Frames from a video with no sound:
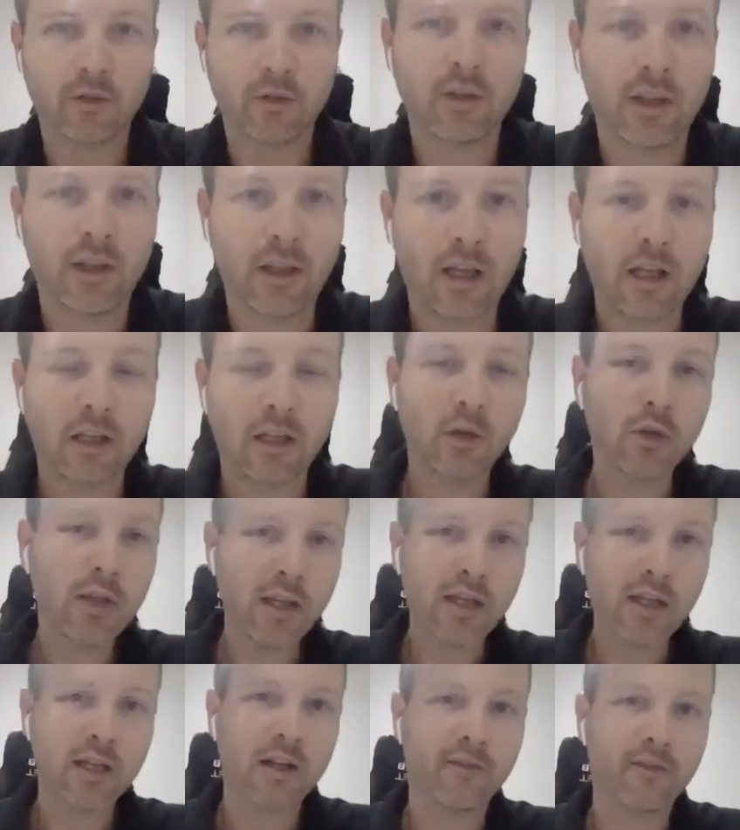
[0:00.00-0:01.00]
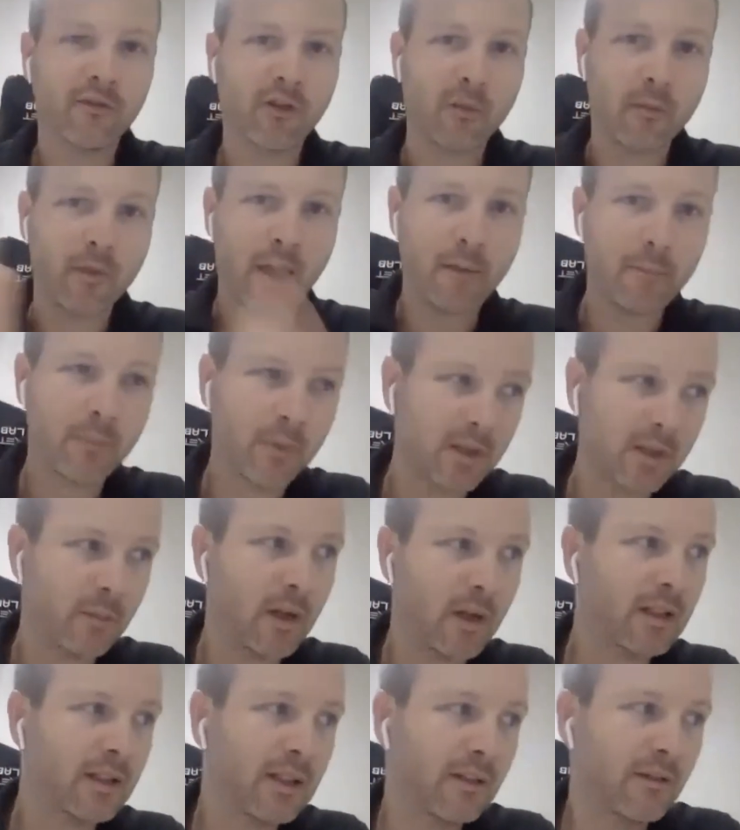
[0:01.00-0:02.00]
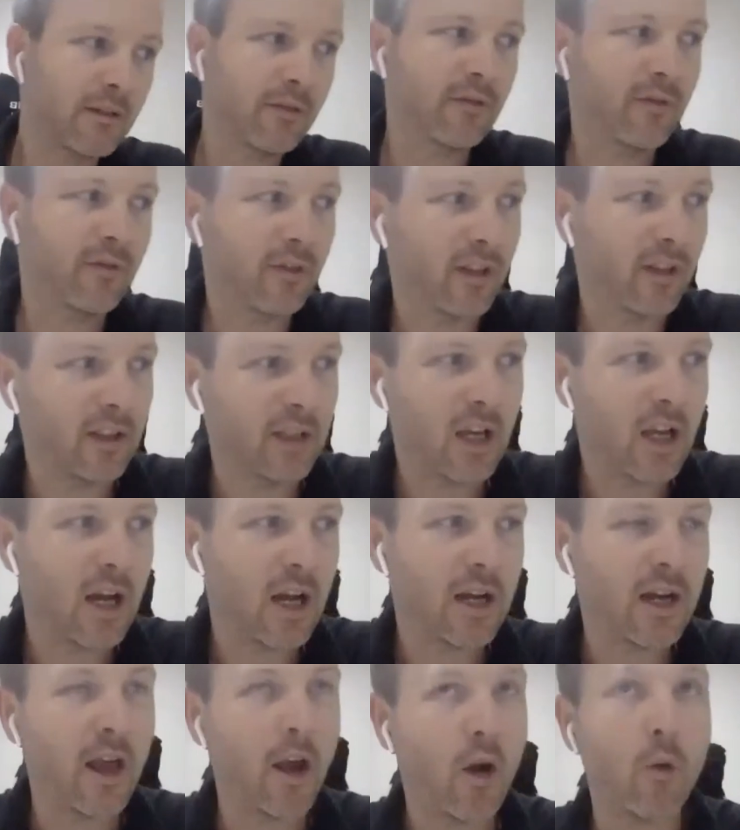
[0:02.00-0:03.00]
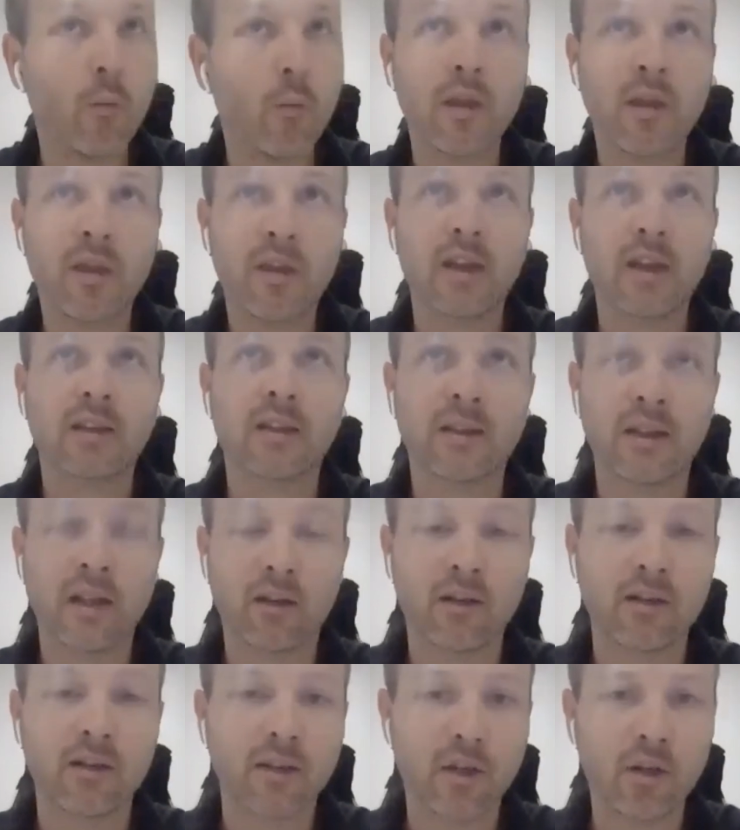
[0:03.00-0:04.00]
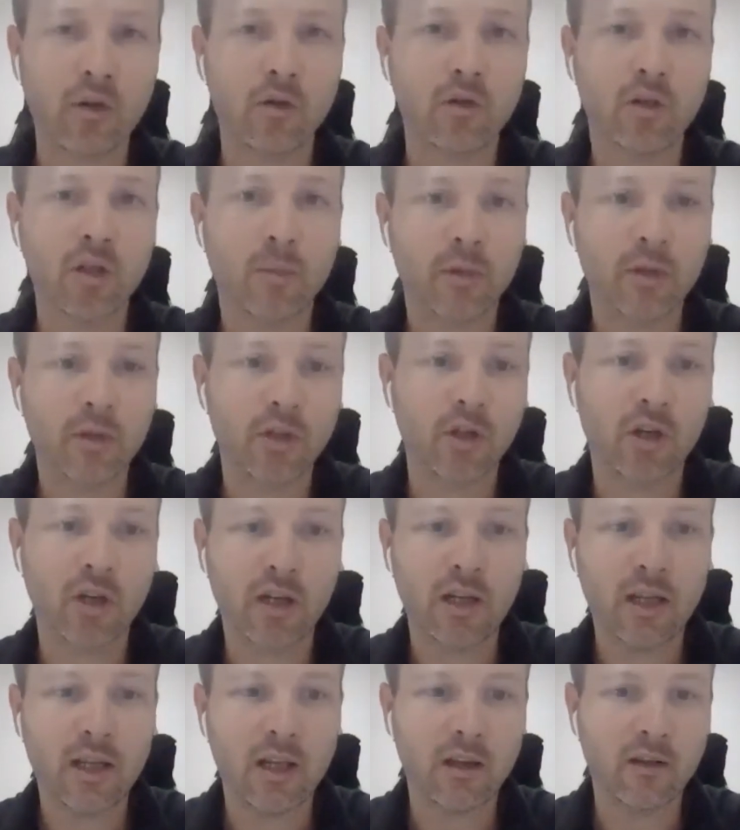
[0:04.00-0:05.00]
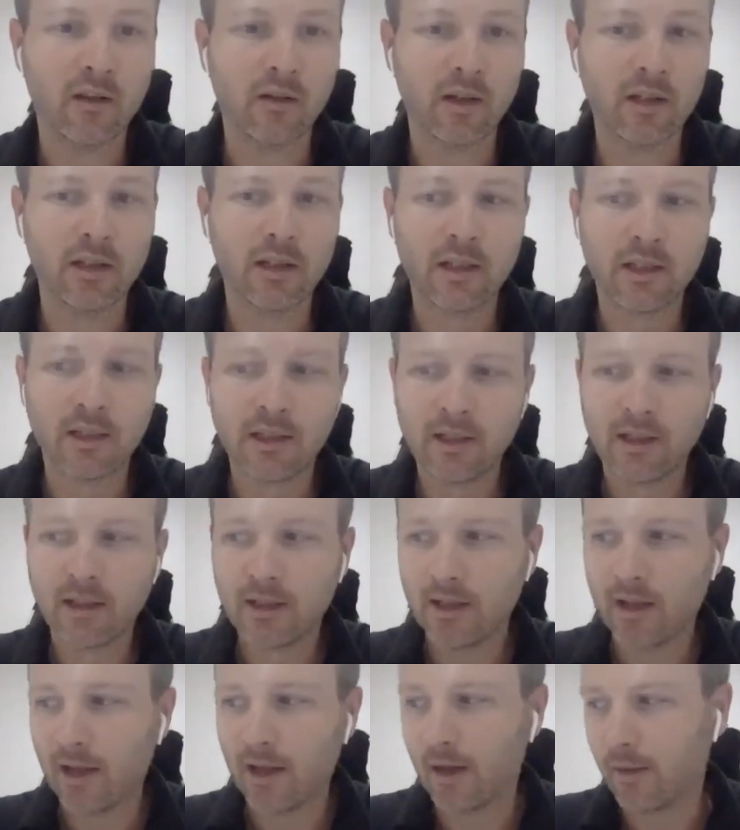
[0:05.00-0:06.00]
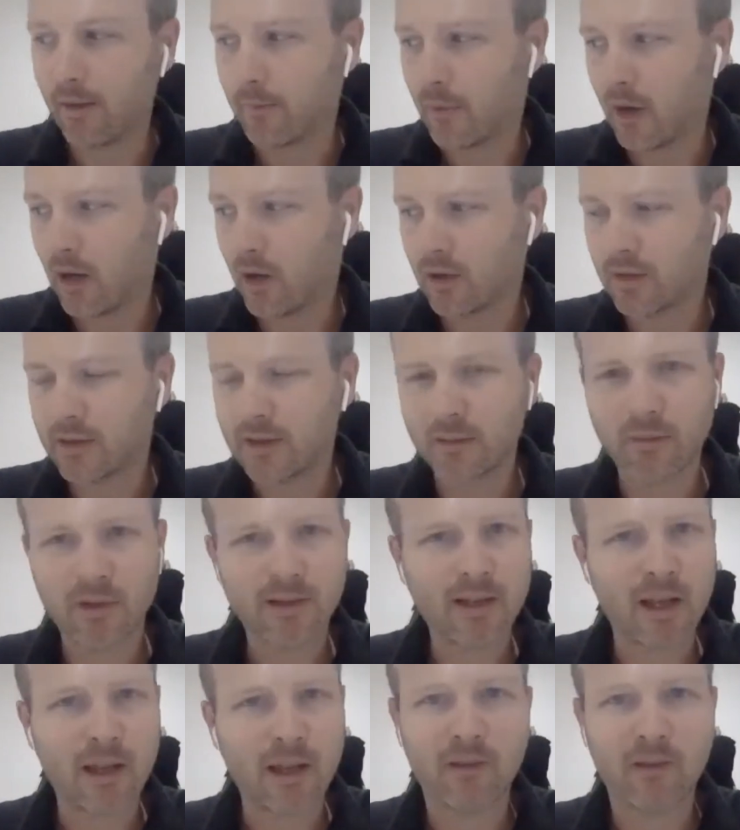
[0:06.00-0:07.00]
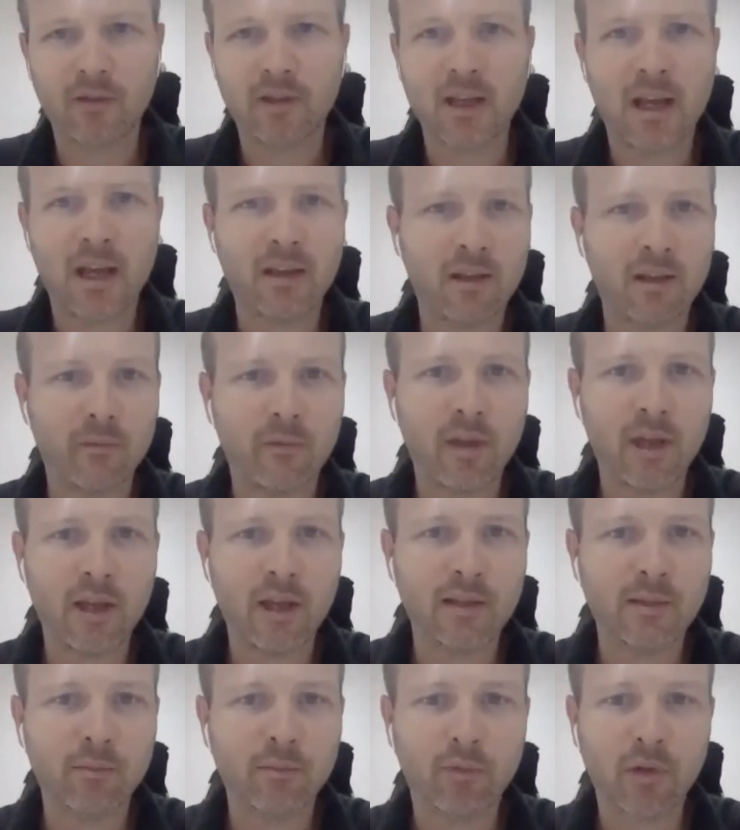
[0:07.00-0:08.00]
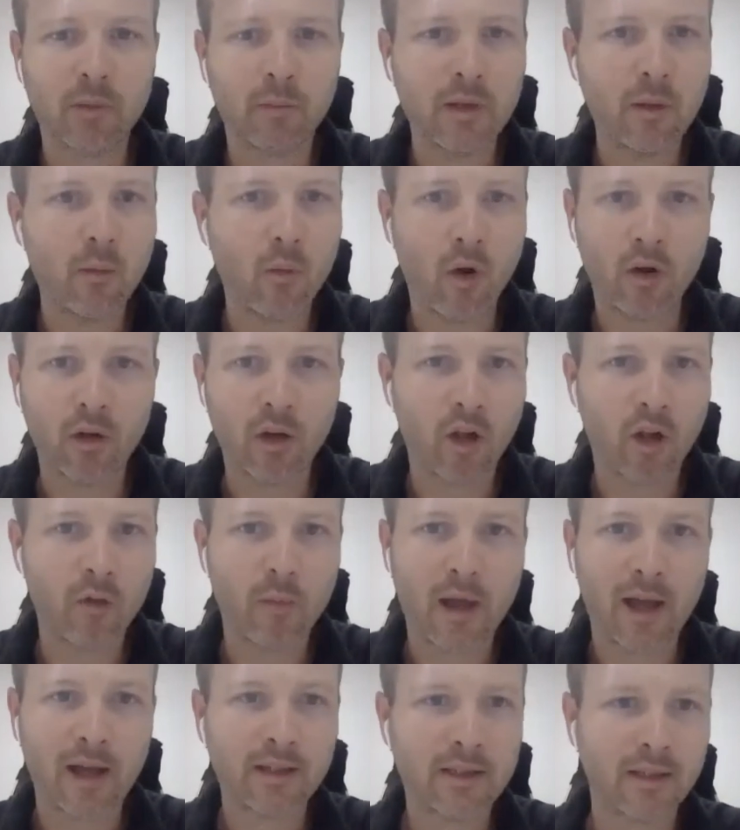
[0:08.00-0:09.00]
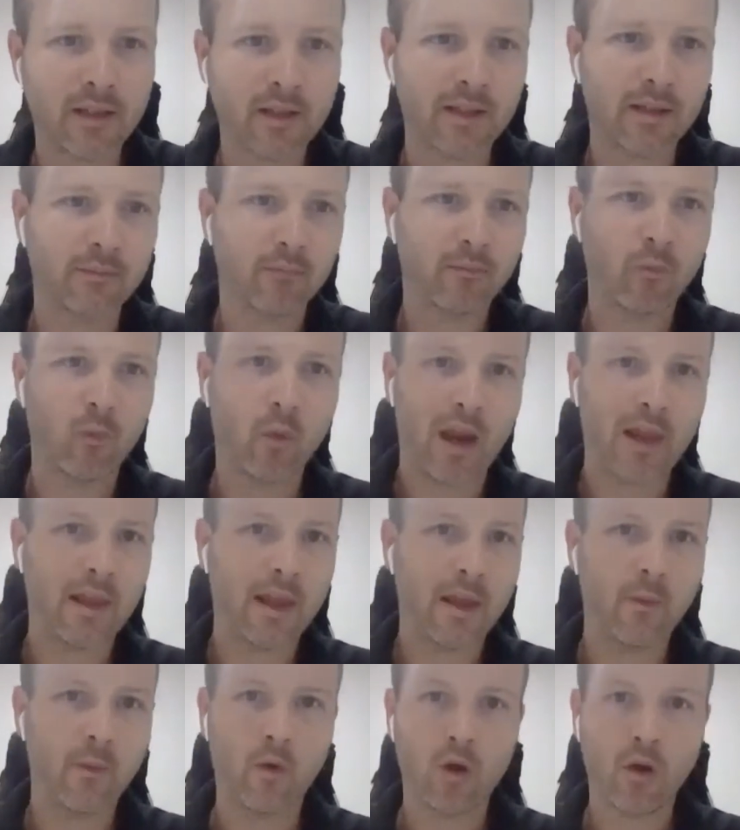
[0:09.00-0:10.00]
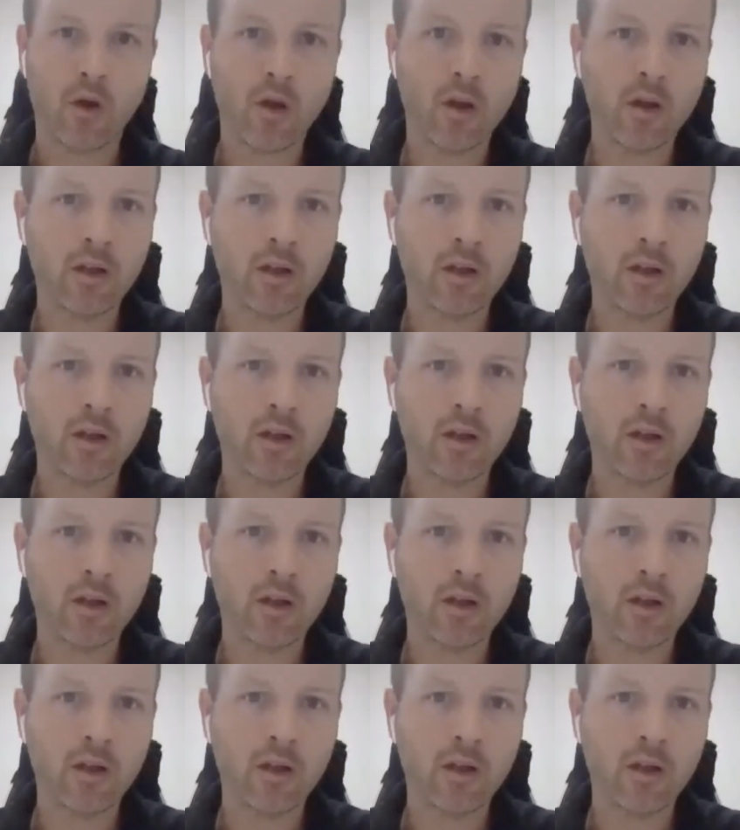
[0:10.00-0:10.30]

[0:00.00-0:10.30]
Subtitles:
Like, looking at it from that perspective, you can't help but think that there is a huge opportunity here. And I heard someone saying the other day that things probably won't go back to the way they were